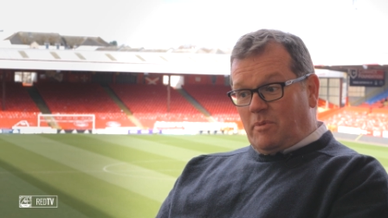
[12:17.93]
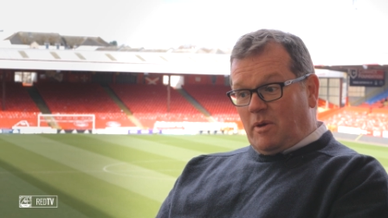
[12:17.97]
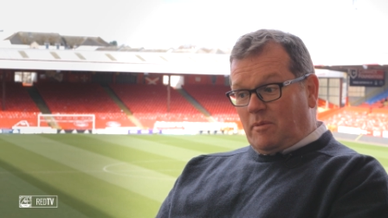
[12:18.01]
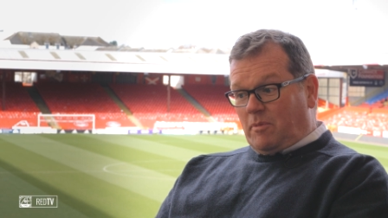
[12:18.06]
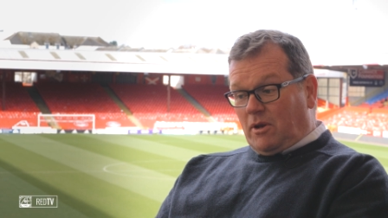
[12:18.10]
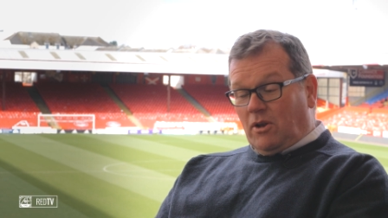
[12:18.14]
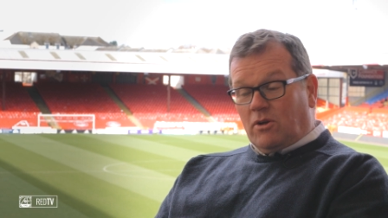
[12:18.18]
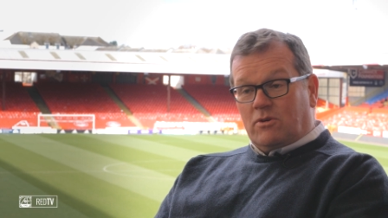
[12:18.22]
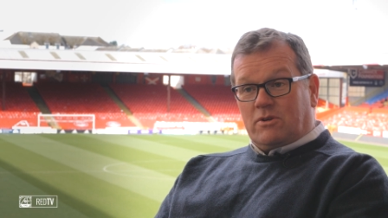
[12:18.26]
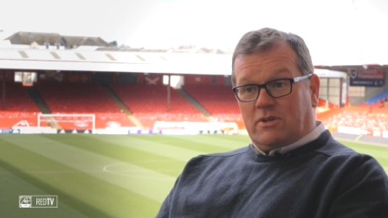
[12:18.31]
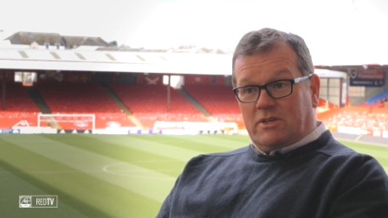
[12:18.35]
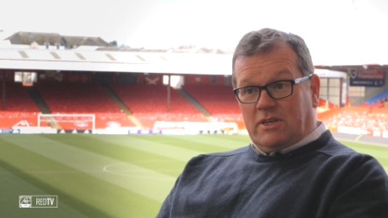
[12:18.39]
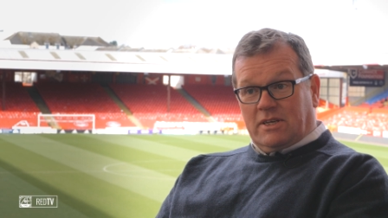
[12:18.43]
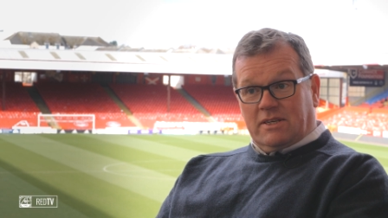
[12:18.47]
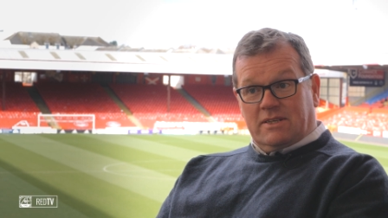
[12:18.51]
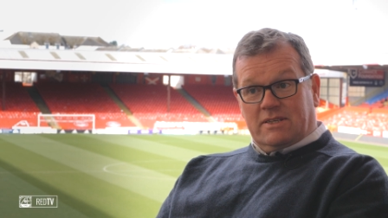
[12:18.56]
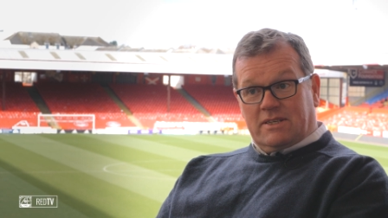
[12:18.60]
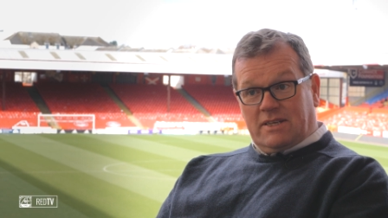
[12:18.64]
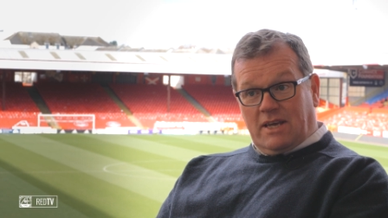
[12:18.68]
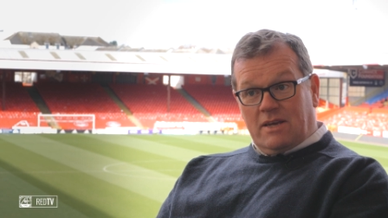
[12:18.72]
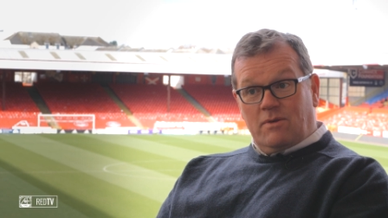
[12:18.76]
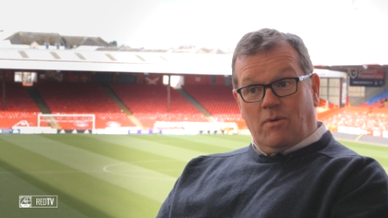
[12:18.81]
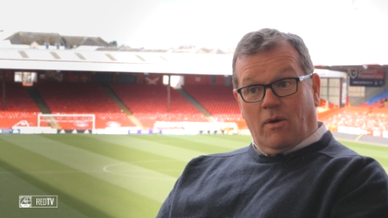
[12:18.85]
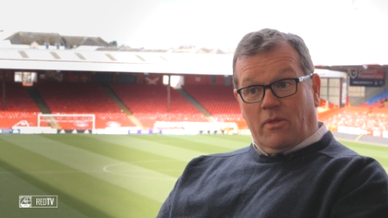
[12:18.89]
People look to
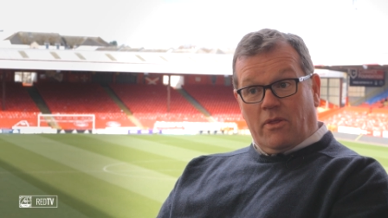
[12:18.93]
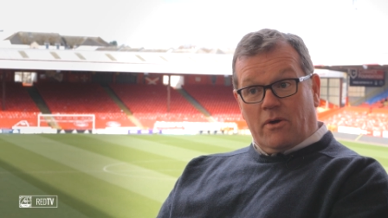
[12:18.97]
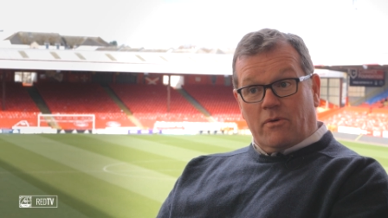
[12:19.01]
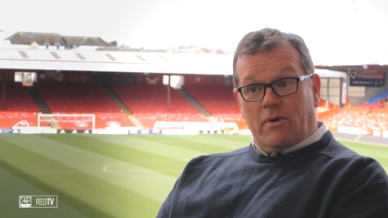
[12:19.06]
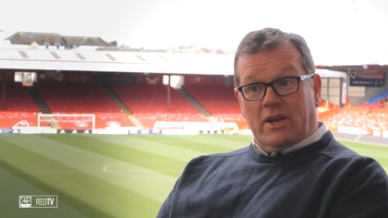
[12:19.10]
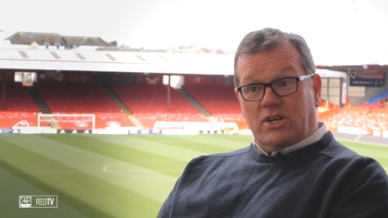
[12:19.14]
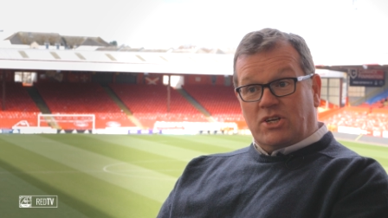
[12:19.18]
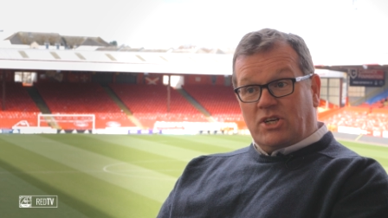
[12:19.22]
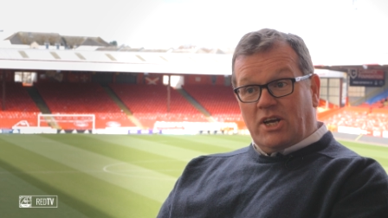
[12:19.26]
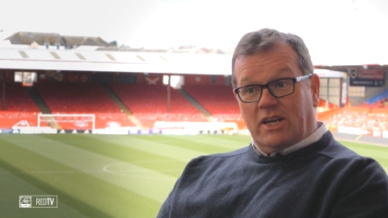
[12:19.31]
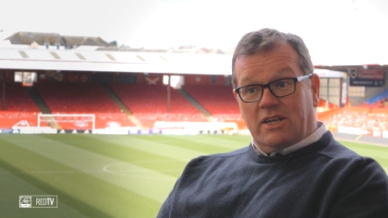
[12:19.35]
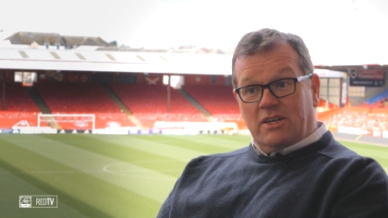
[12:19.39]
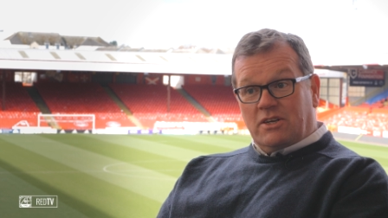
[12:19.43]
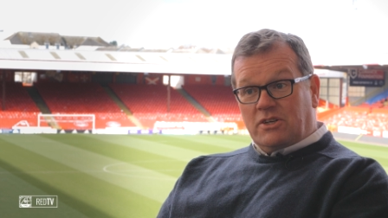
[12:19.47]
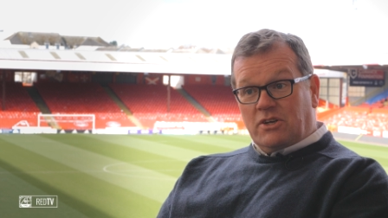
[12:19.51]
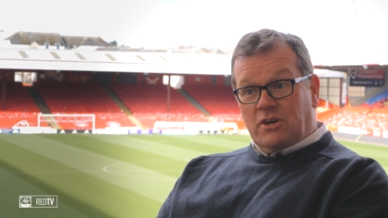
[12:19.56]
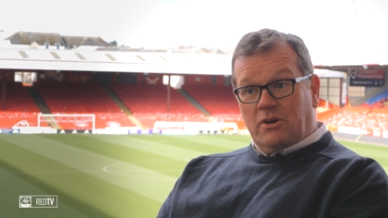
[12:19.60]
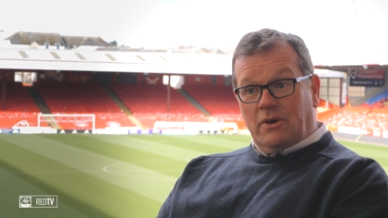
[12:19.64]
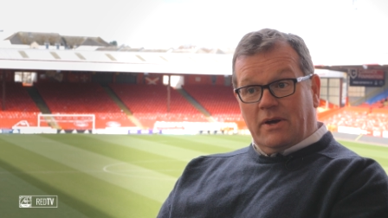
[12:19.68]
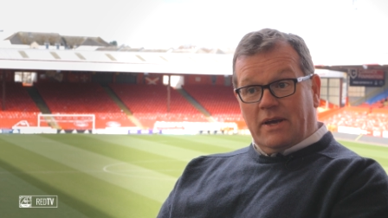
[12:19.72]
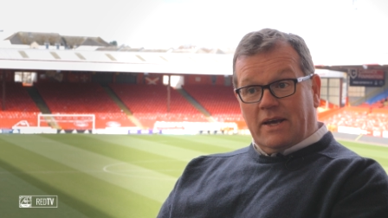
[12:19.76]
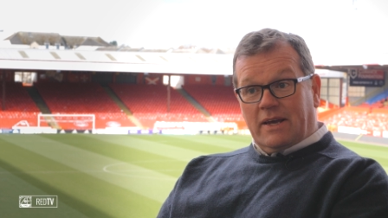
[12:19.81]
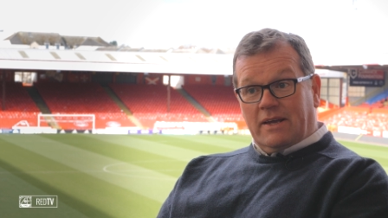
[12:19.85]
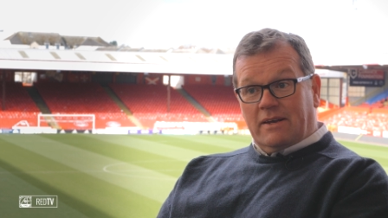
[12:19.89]
see what the red shed are
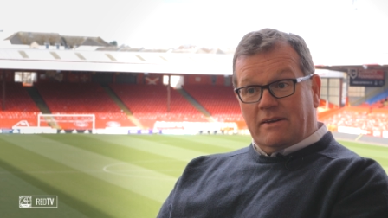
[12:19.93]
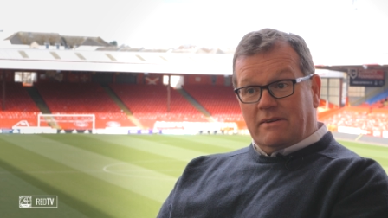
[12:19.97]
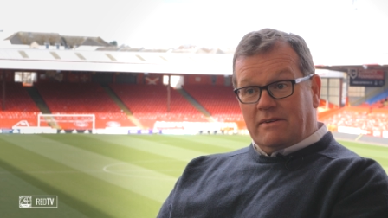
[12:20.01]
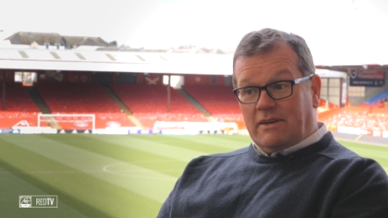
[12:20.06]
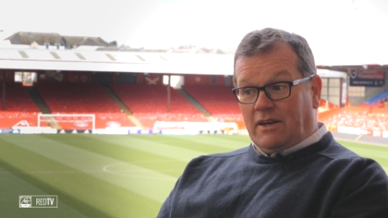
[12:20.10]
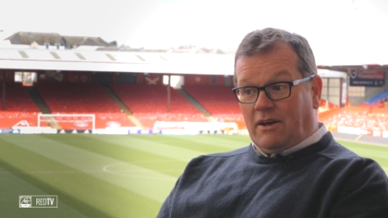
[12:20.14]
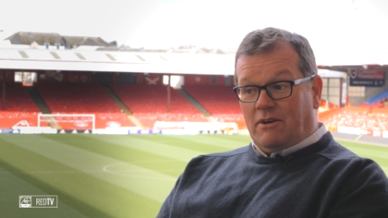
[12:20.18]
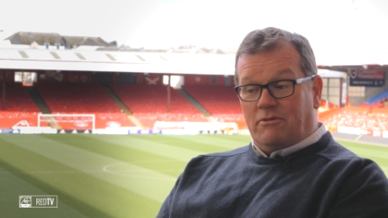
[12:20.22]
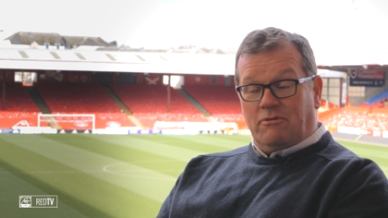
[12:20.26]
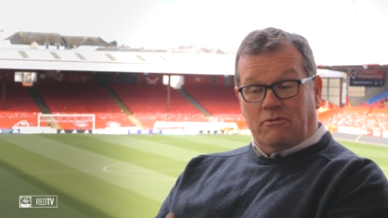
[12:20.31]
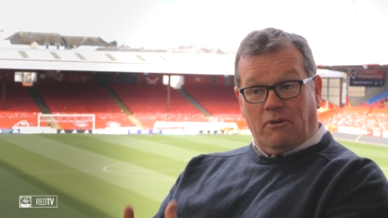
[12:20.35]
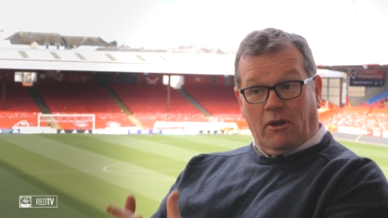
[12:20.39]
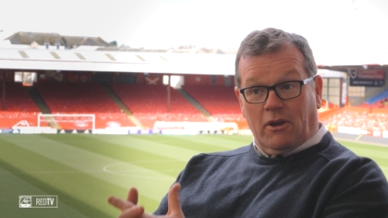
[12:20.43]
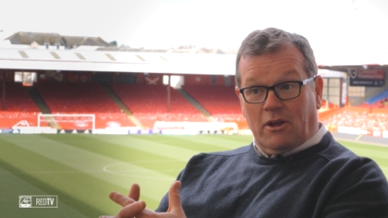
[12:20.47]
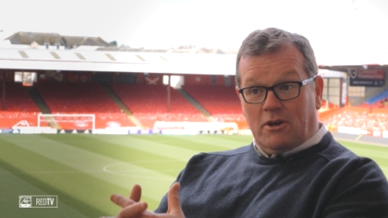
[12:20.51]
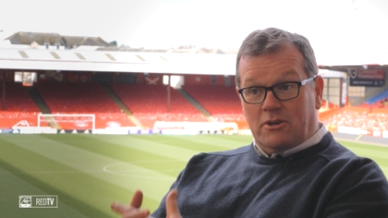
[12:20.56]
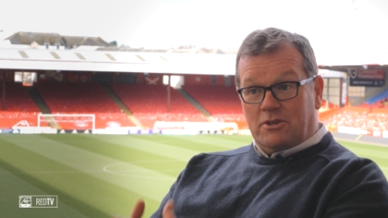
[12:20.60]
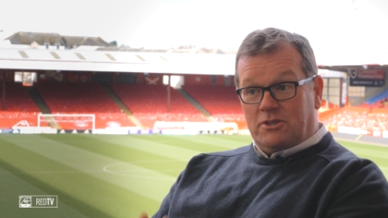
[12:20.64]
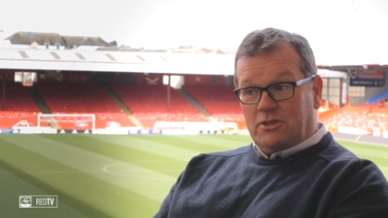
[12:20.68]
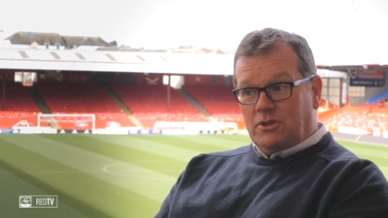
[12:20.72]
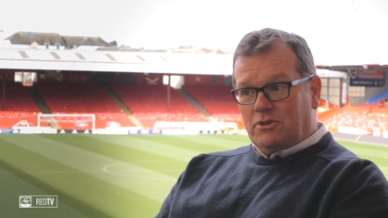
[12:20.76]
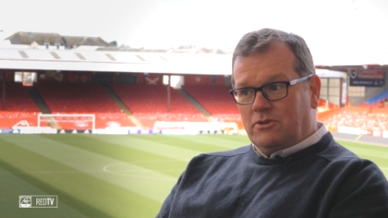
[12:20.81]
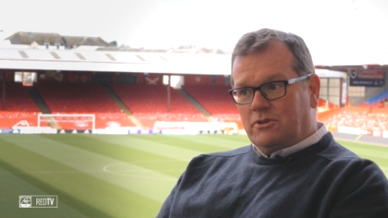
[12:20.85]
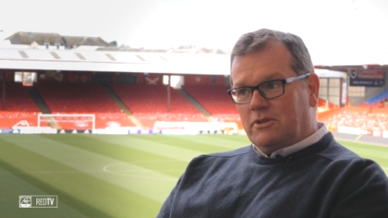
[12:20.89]
doing and you know follow
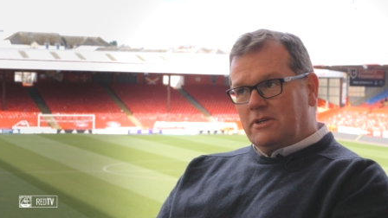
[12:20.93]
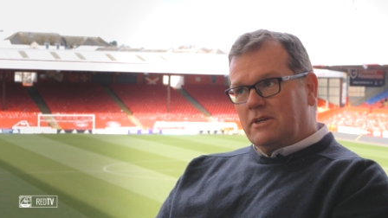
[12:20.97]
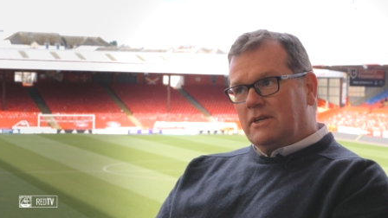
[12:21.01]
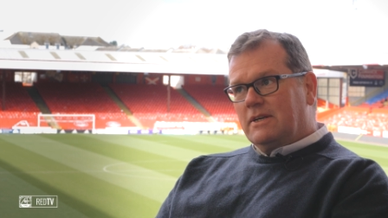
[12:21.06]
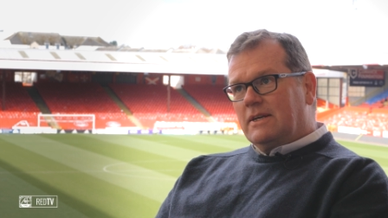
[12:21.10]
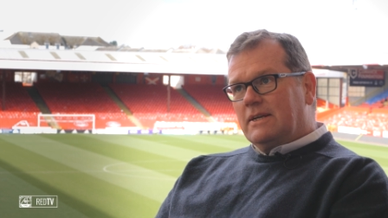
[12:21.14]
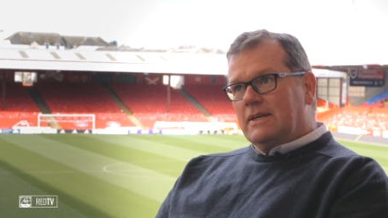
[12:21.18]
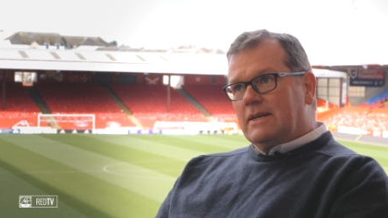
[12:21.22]
suit.